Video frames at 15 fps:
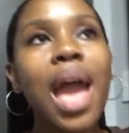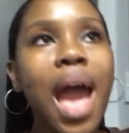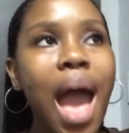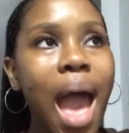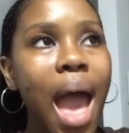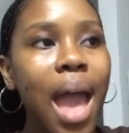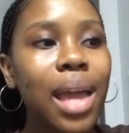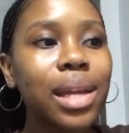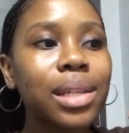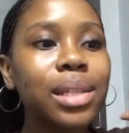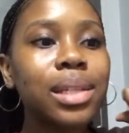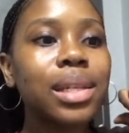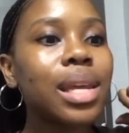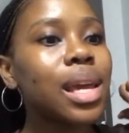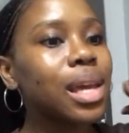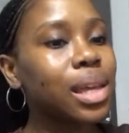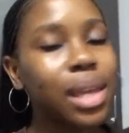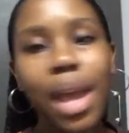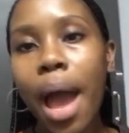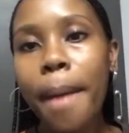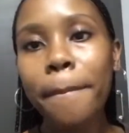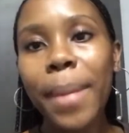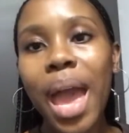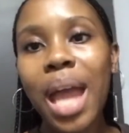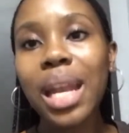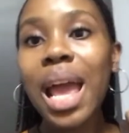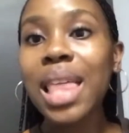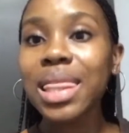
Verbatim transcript: and yeah man